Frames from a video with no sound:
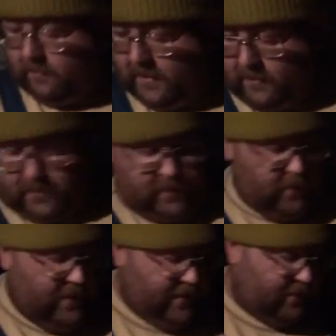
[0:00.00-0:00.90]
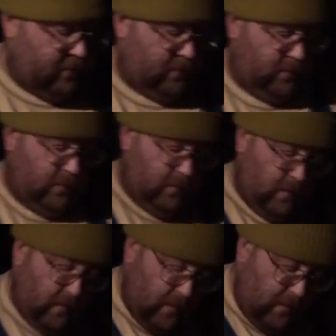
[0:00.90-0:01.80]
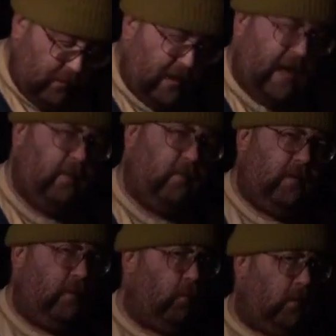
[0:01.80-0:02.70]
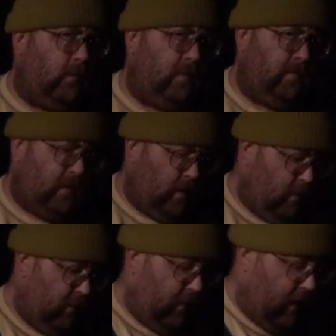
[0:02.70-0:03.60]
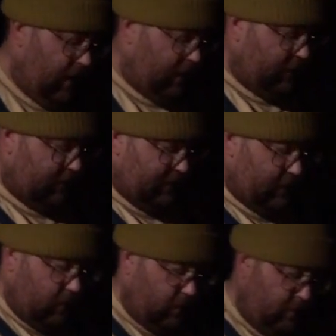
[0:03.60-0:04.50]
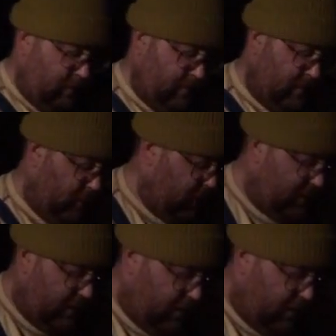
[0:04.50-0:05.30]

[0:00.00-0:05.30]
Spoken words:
are ready, we're gonna go ahead and you can't really work with them a lot when they're hot because it's hard. So we're just